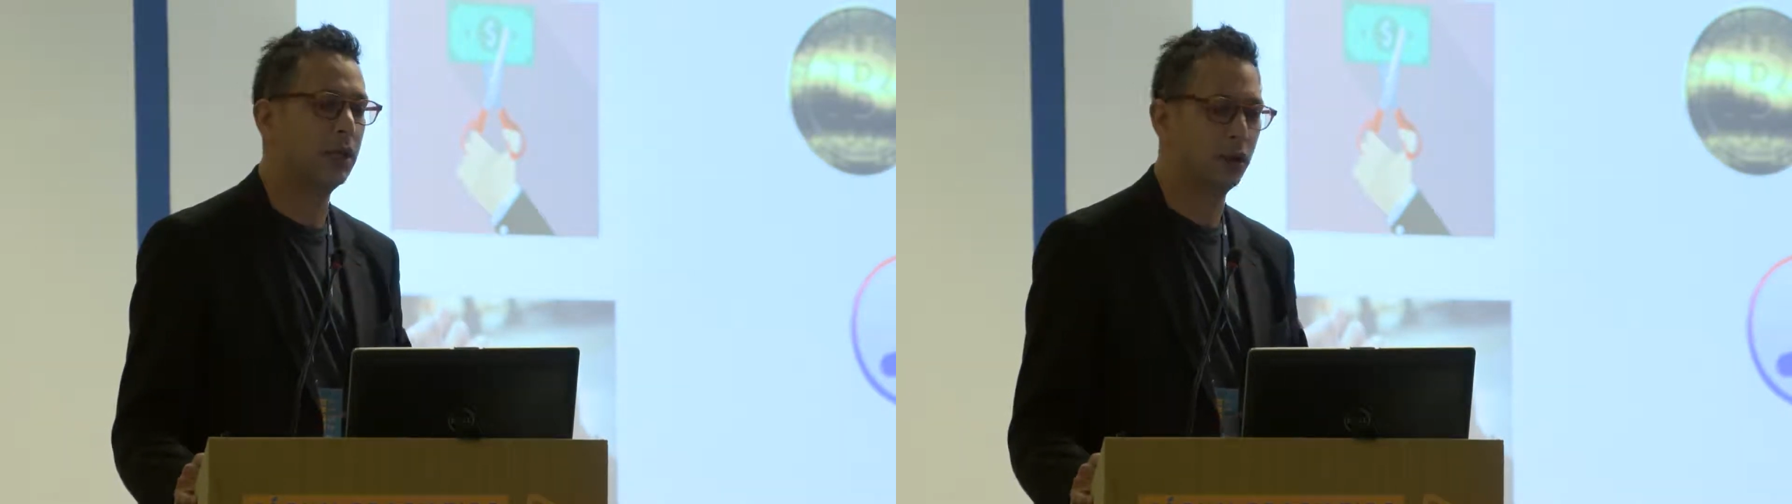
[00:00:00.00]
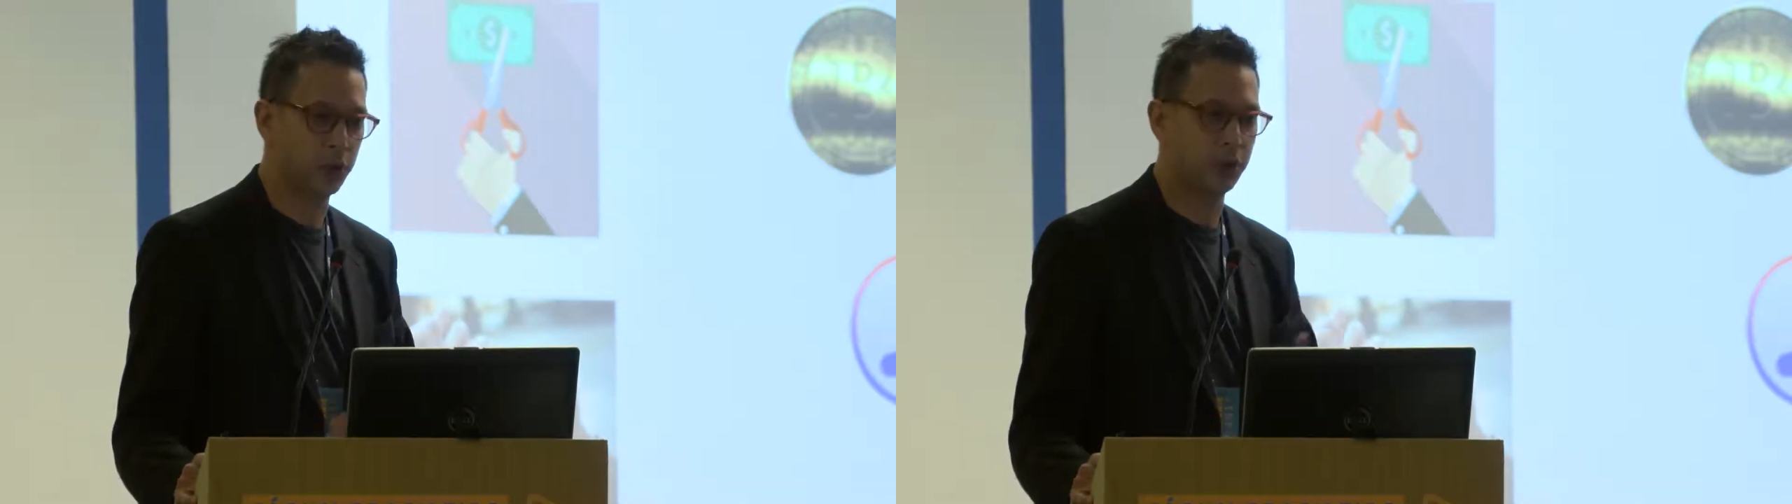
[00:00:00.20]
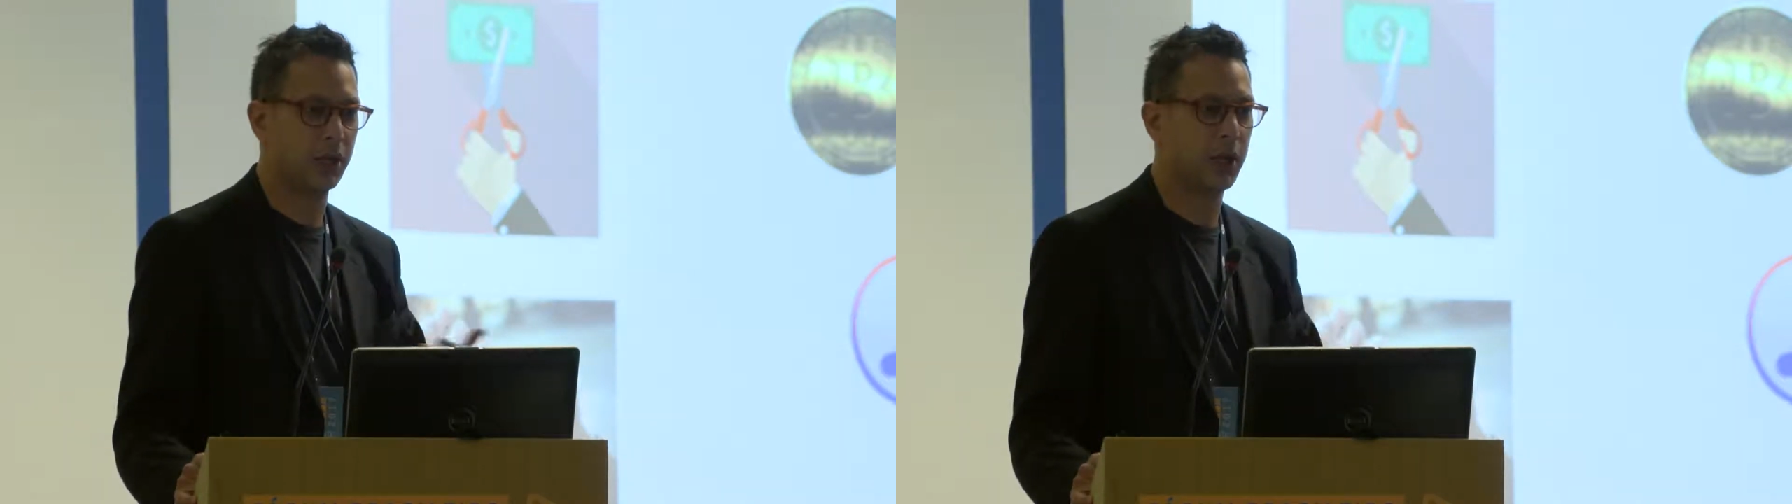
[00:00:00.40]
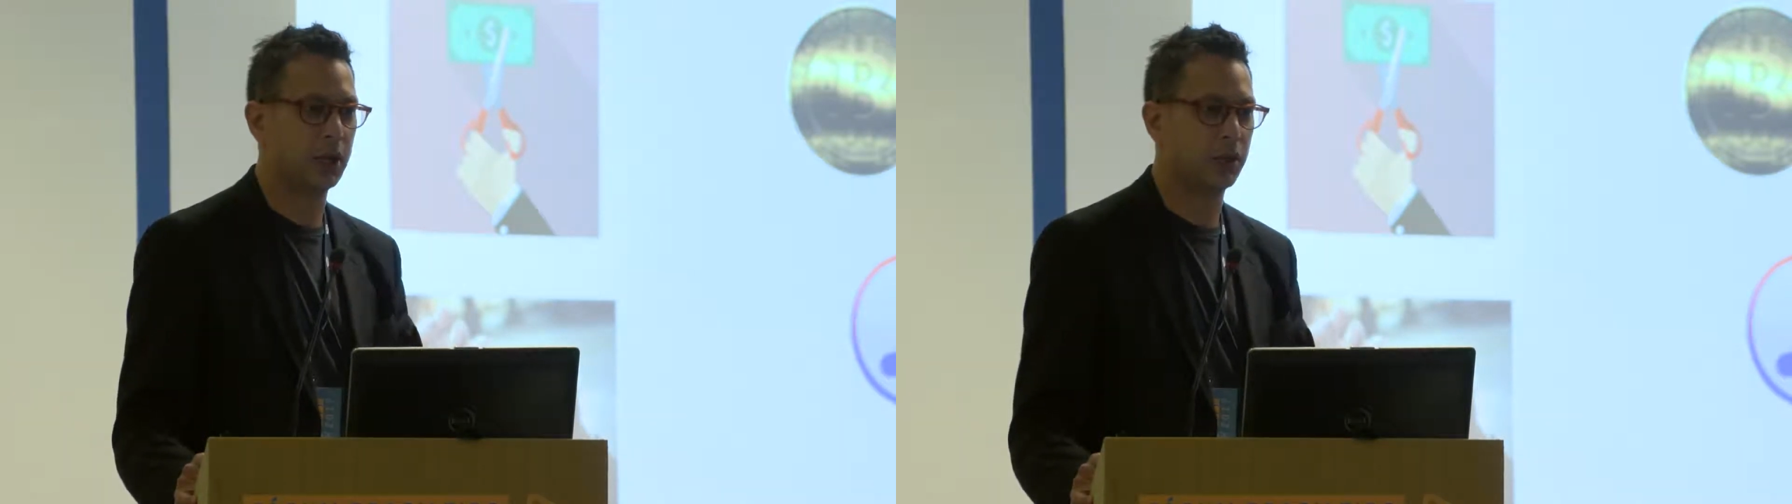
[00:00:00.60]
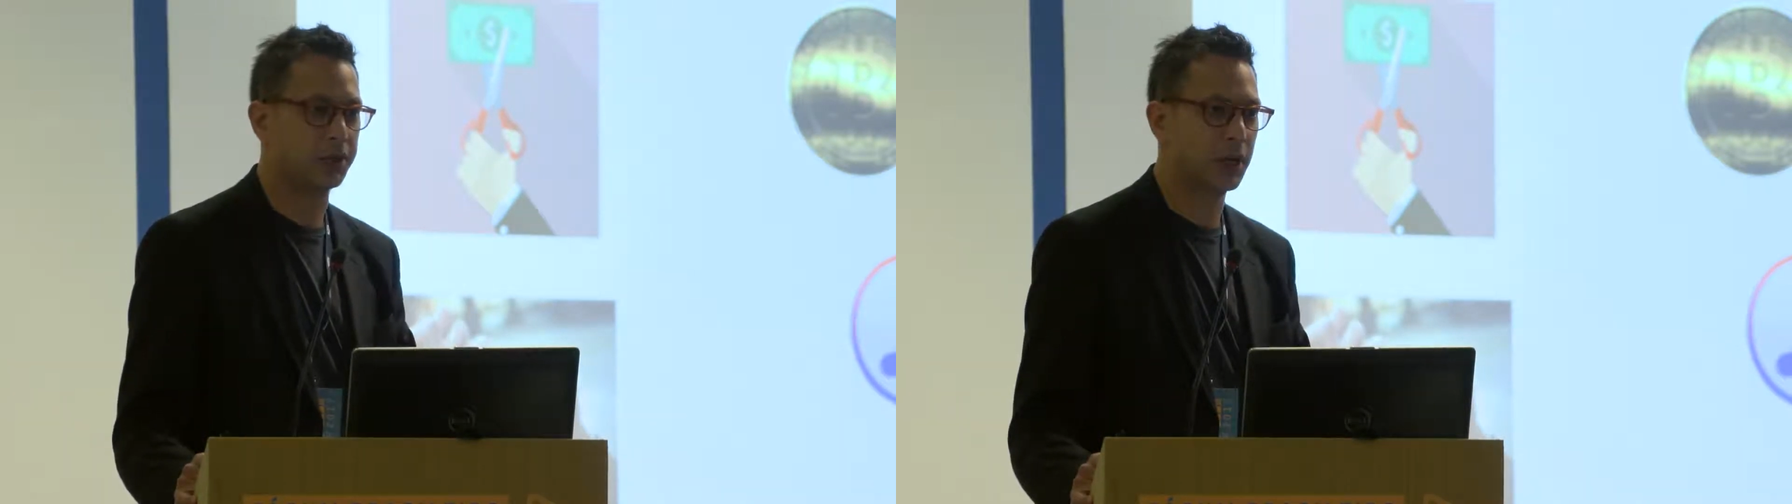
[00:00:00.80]
or you
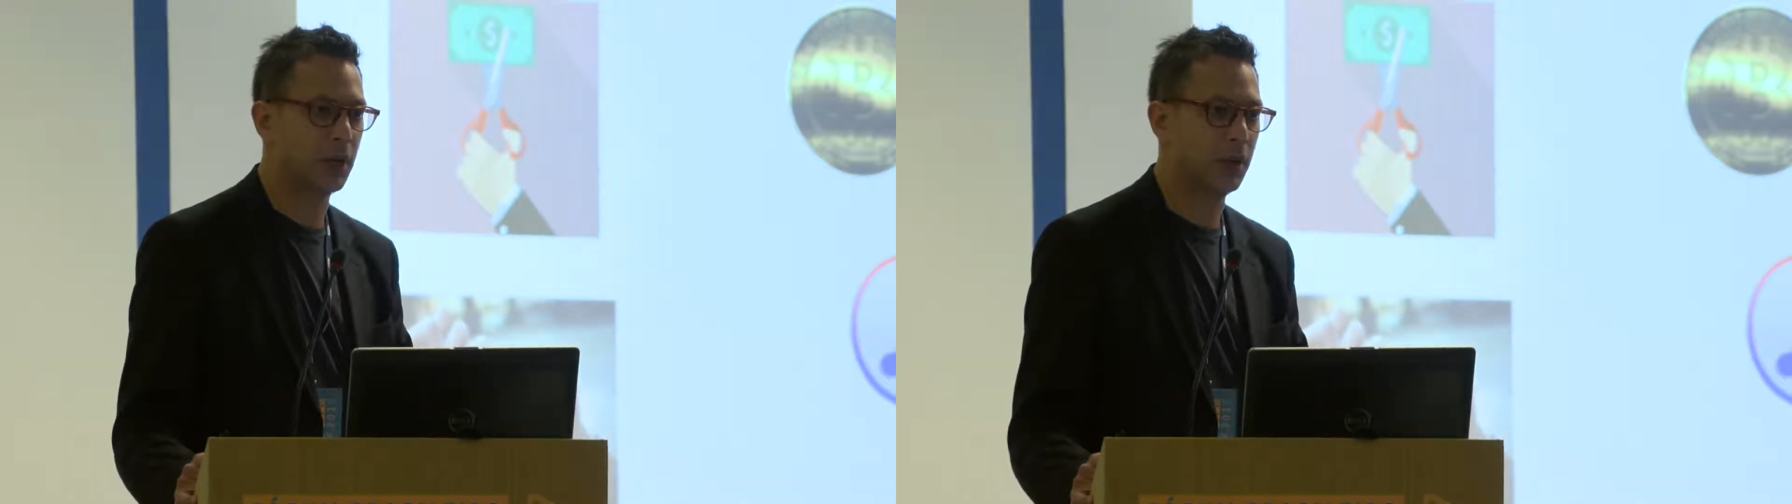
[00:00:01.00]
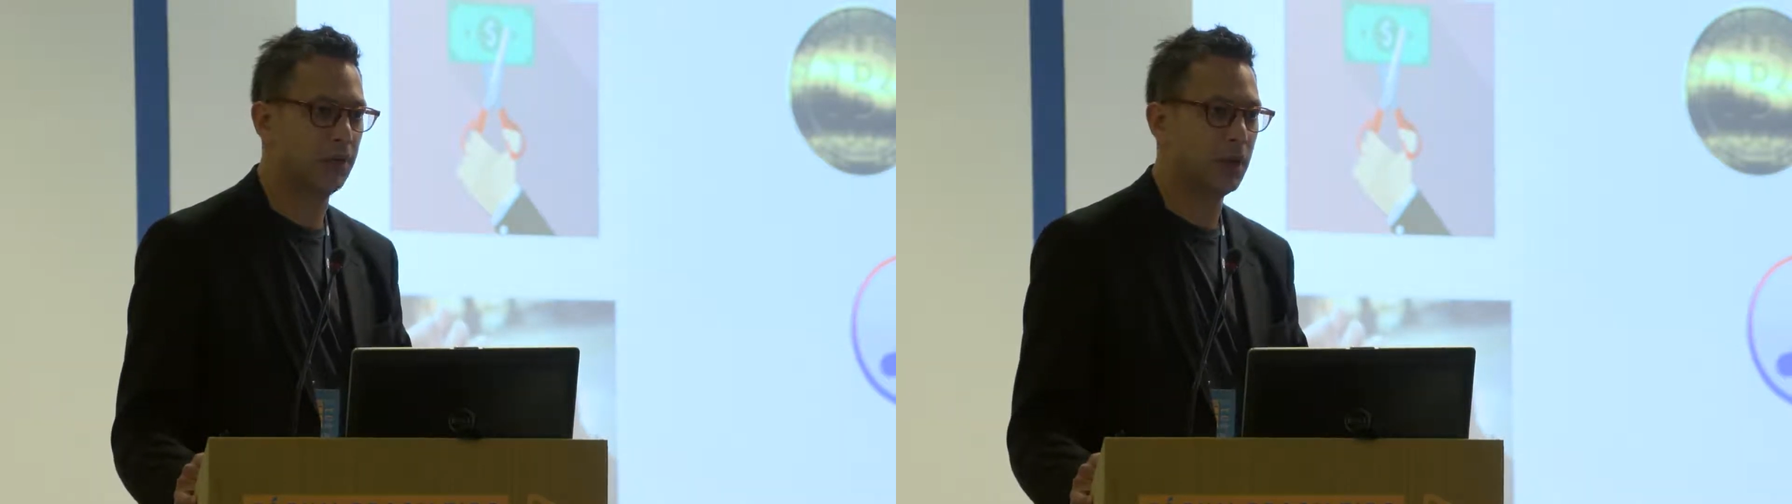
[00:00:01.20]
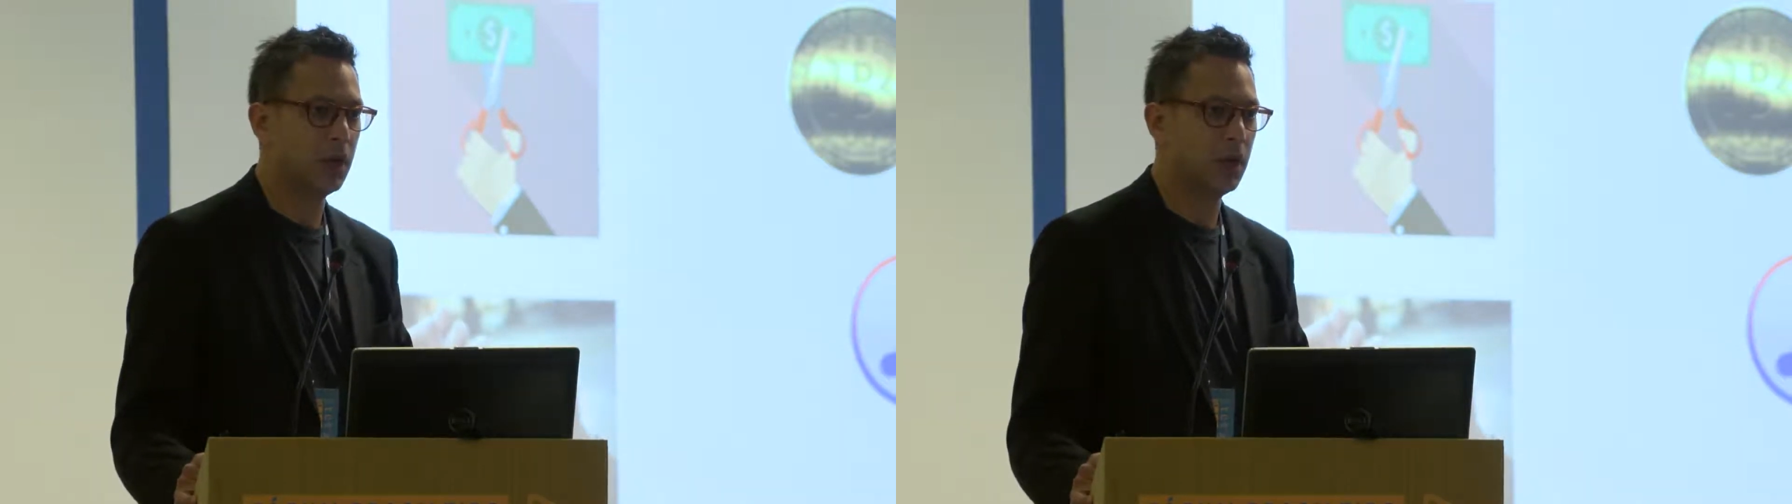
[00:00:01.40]
donate your time.